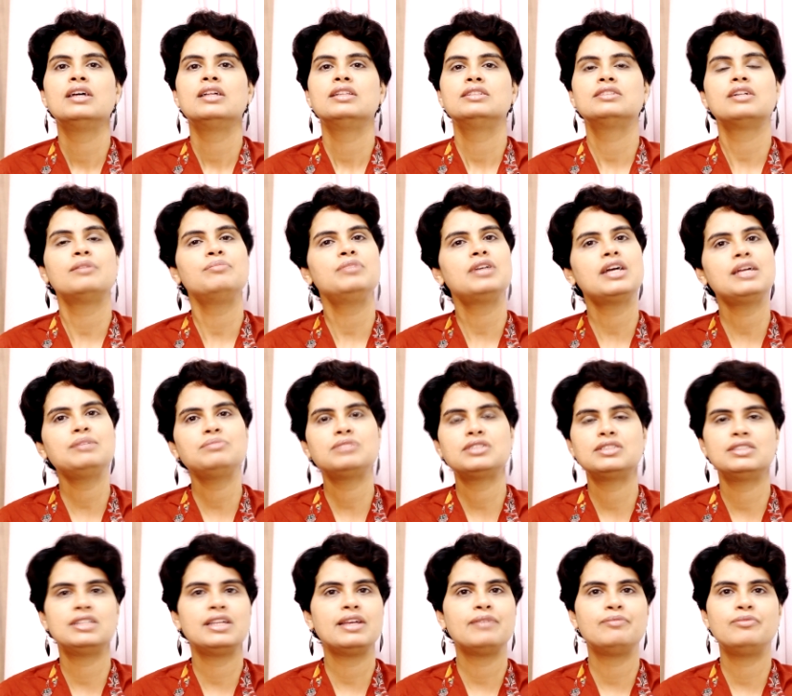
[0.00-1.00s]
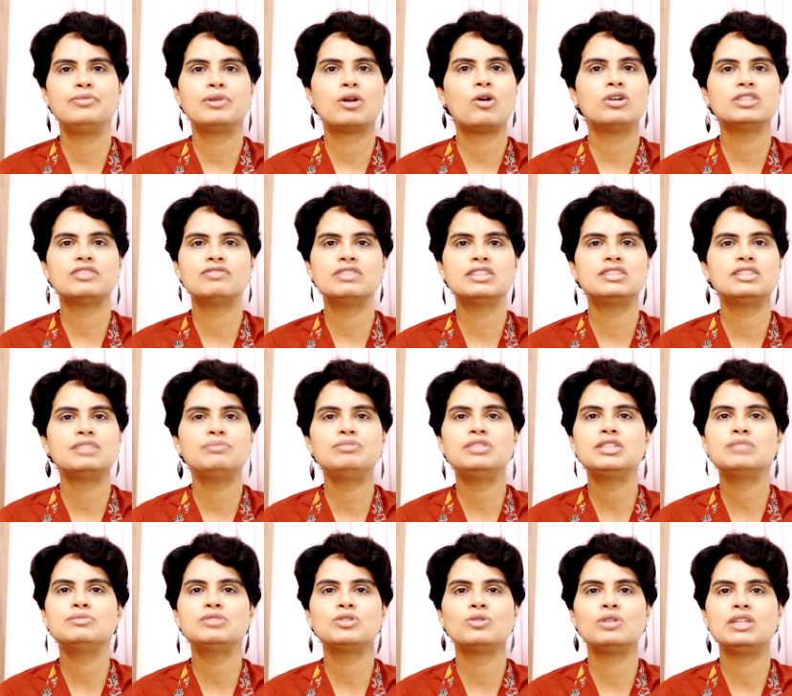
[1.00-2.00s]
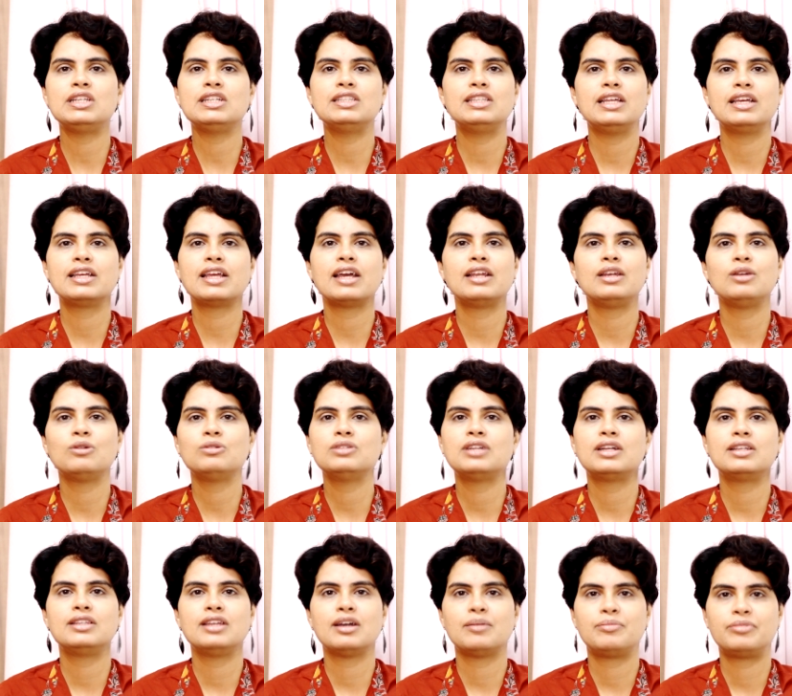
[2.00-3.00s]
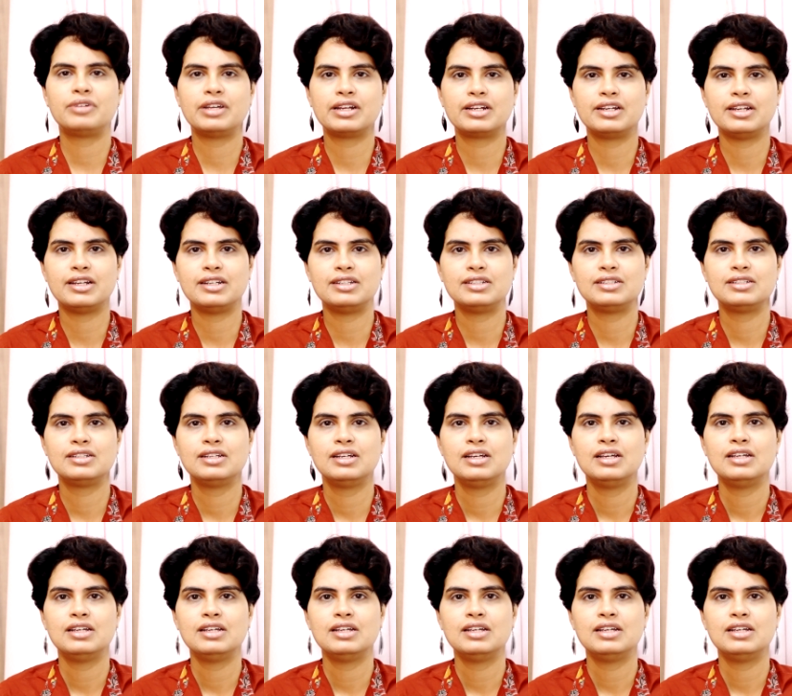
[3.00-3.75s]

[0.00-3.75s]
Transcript: sometimes because of the symptoms only they can know that they are pregnant.